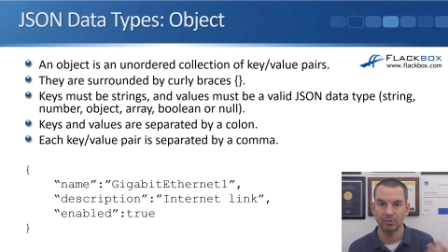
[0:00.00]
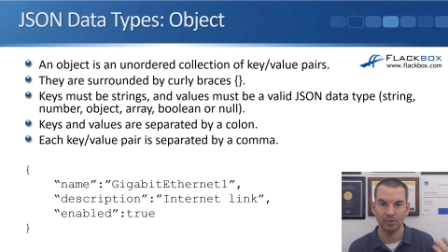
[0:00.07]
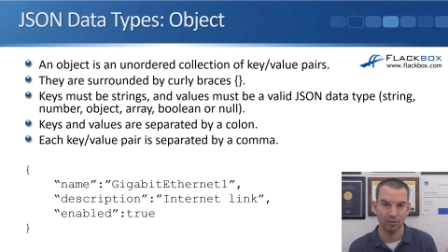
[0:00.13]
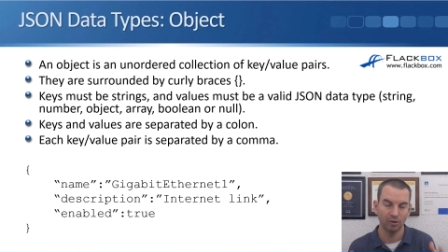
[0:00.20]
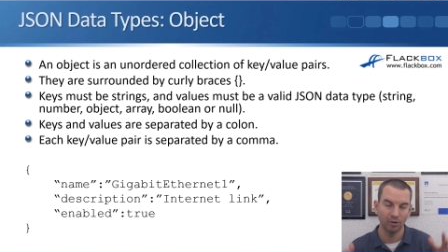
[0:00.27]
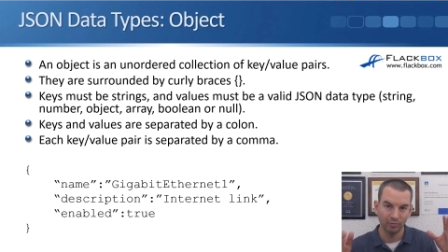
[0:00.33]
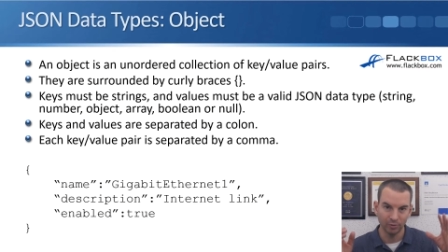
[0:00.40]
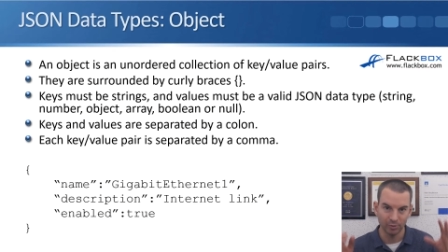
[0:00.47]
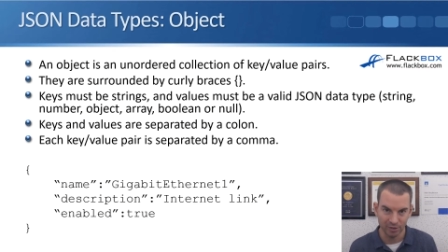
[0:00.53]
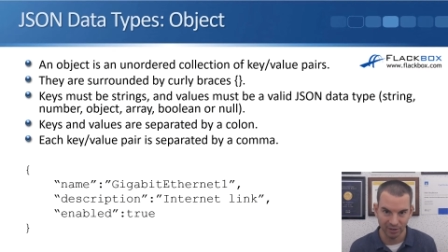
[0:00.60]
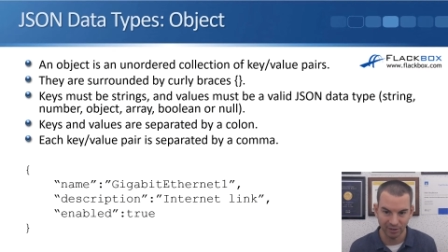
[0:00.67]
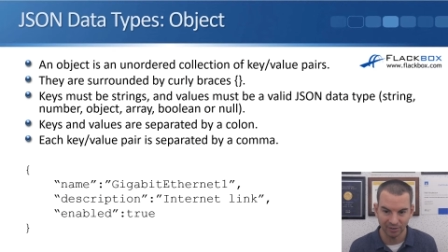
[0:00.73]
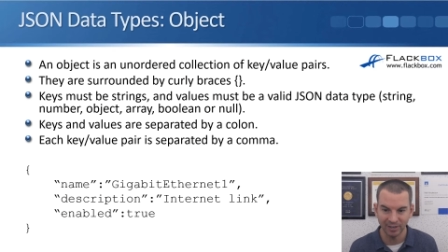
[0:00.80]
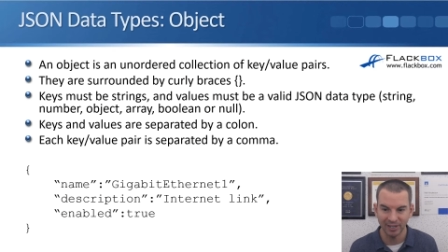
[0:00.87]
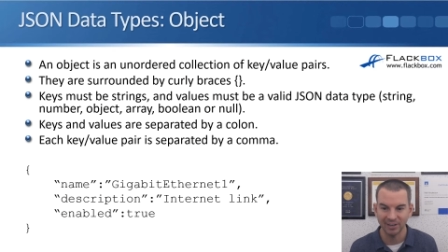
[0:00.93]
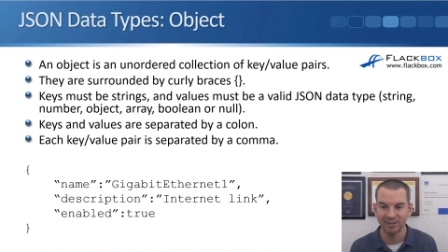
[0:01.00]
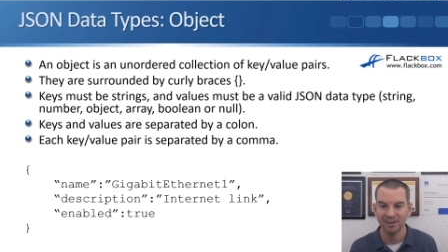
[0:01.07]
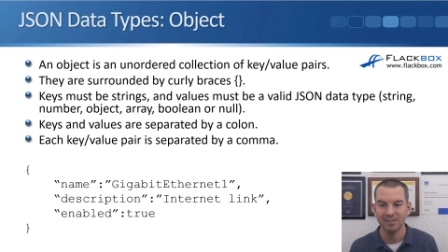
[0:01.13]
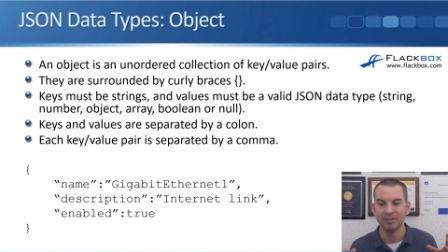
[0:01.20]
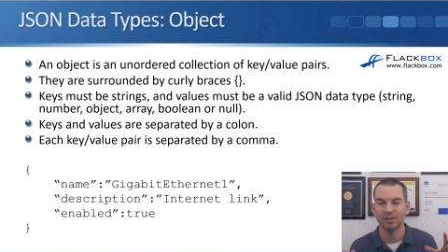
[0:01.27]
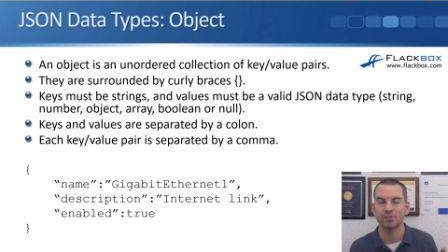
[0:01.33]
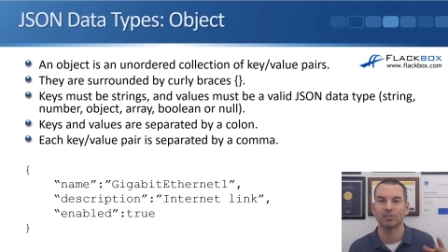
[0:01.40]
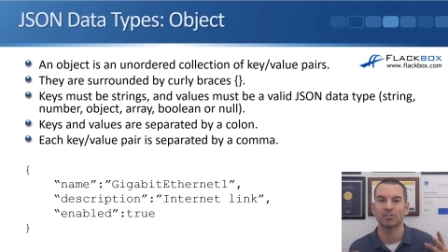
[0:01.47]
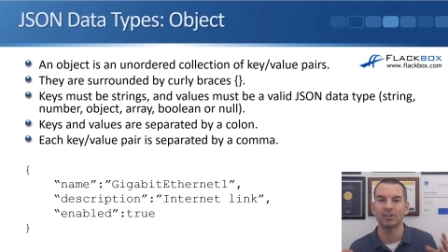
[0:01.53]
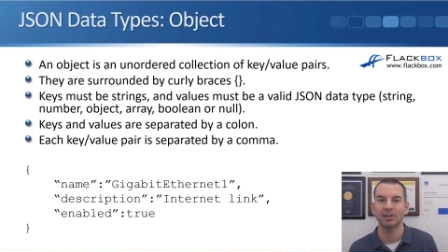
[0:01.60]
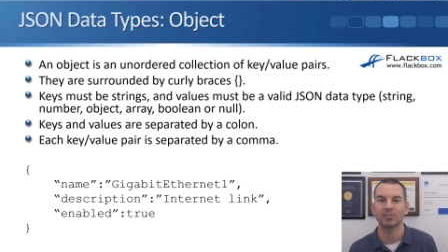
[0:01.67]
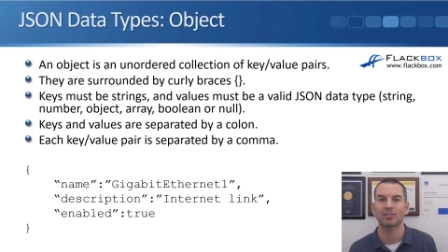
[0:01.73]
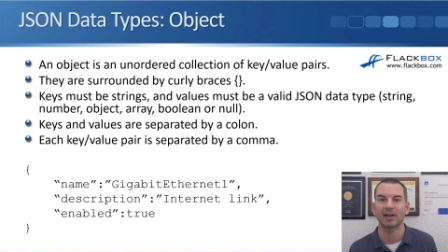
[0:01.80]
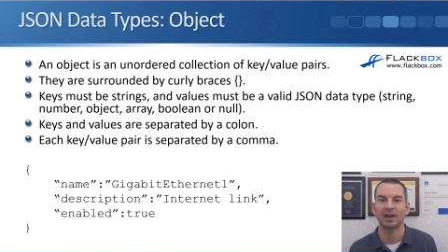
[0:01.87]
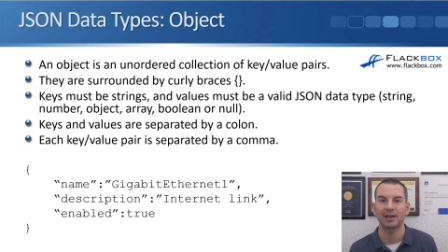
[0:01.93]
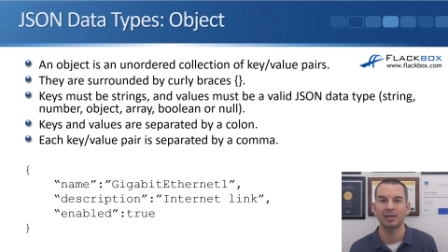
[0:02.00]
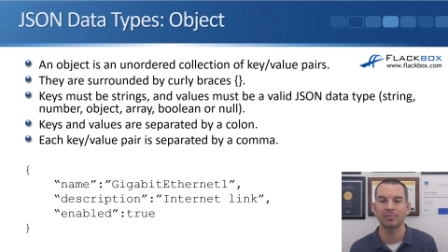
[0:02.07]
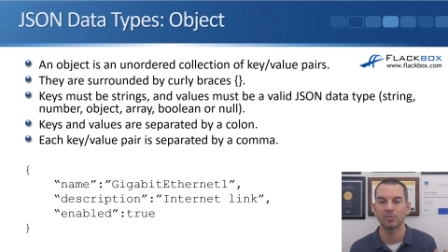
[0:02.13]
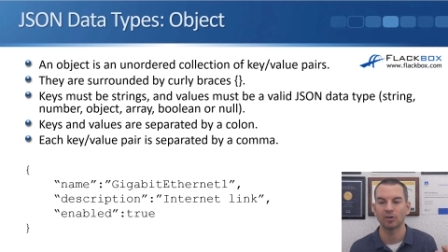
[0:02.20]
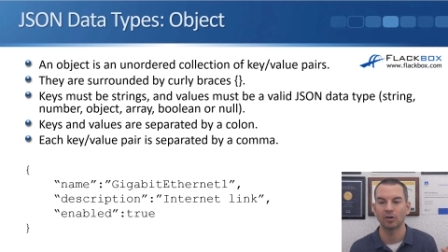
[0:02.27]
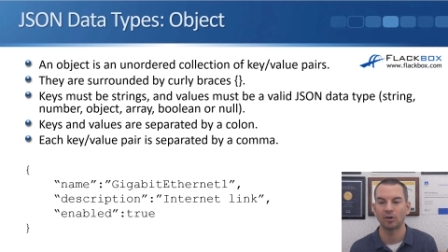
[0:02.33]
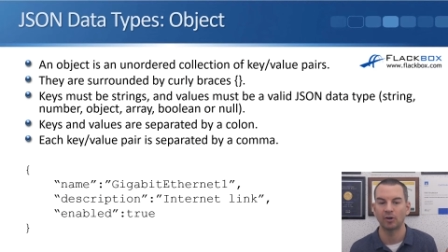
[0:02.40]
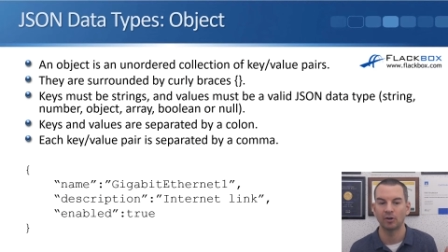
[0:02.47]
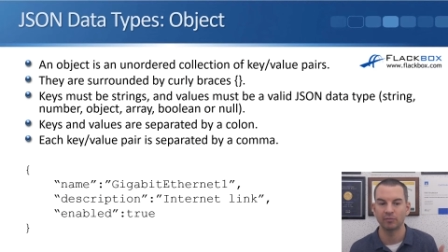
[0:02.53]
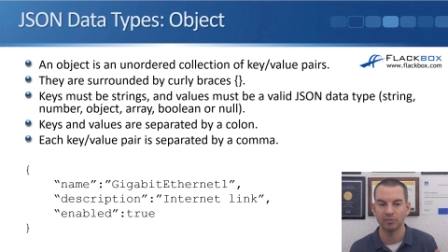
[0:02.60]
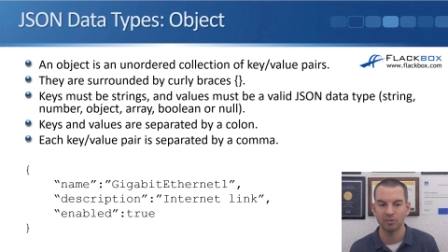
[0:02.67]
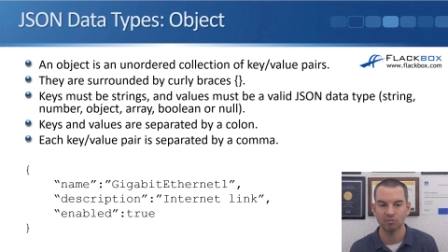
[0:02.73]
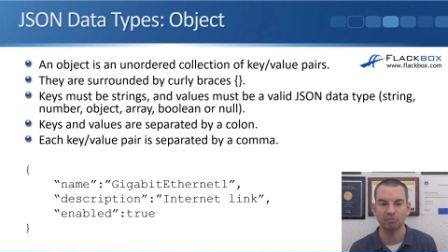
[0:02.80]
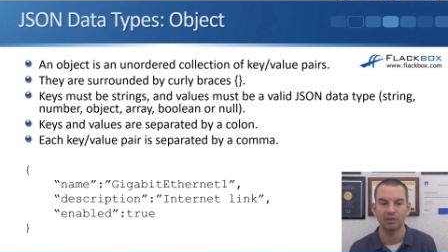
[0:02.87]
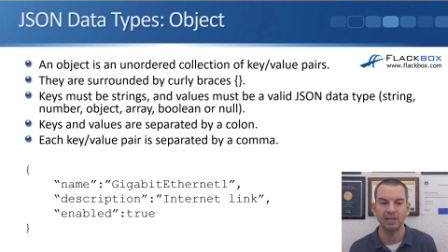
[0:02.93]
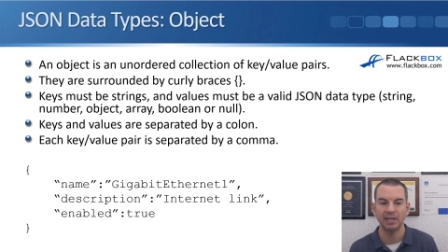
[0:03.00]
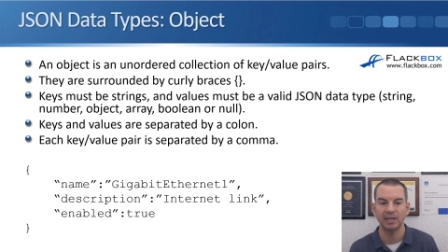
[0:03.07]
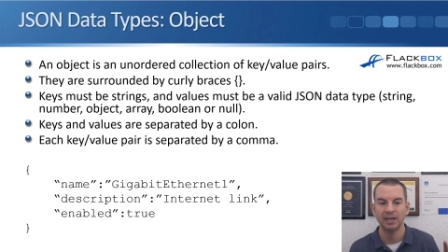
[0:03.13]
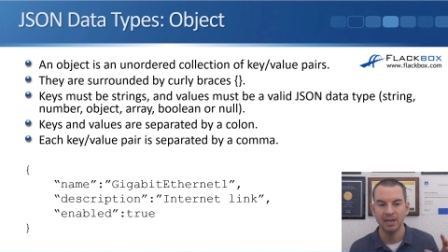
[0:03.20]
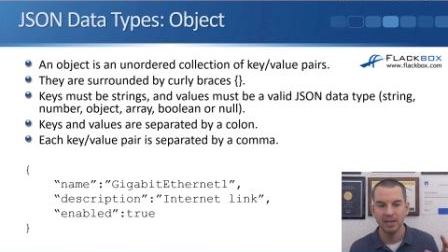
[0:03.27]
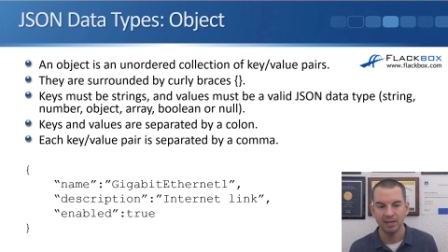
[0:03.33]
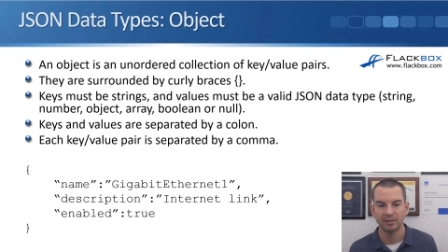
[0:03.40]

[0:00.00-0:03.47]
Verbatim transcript: You saw those earlier, but the six types of string,